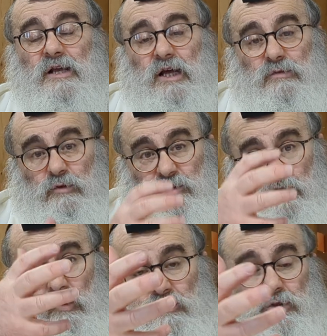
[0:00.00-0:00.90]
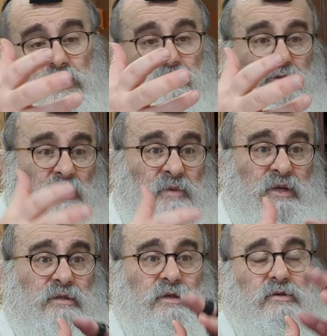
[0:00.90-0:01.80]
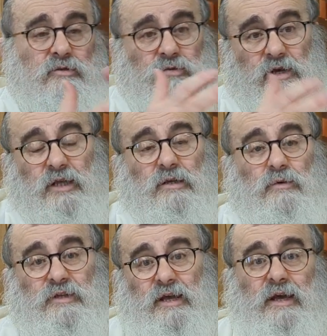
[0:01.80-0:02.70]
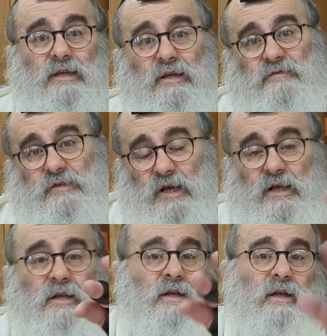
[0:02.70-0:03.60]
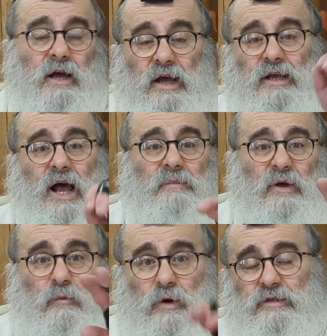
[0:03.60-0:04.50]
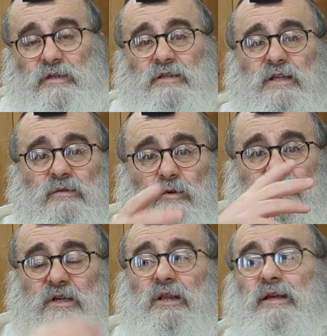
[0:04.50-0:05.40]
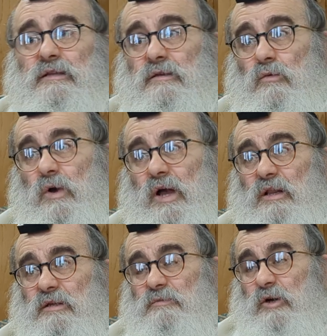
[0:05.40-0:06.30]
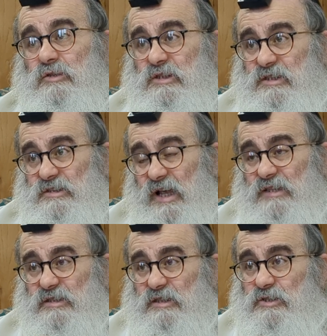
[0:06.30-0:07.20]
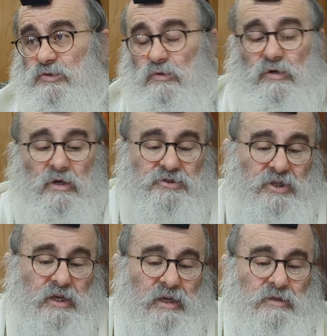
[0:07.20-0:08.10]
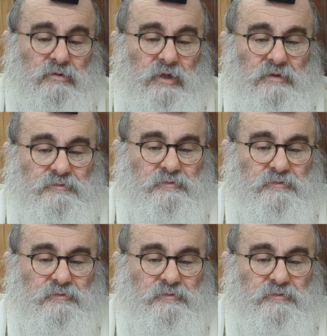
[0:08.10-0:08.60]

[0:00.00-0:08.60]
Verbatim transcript: it was known to us, was a meet together with the chaylev, yeah, I, am a witness that was cleaned well, because it's, chazak isura, she cannot do that.